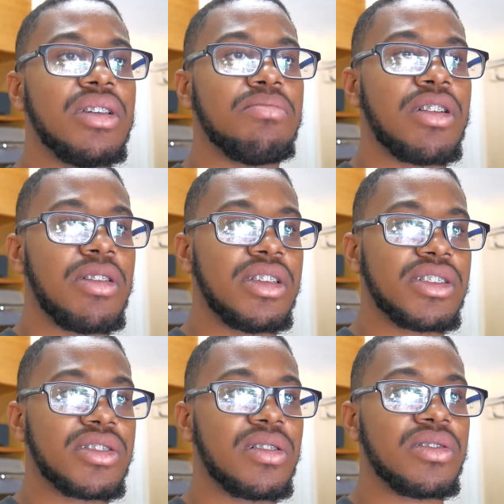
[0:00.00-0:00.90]
probably
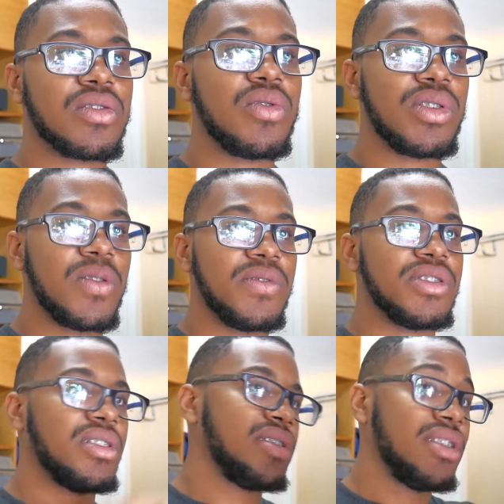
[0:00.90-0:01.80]
installing the coilovers
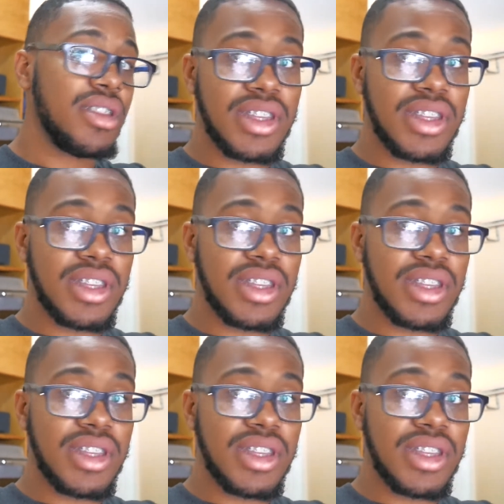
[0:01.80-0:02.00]
on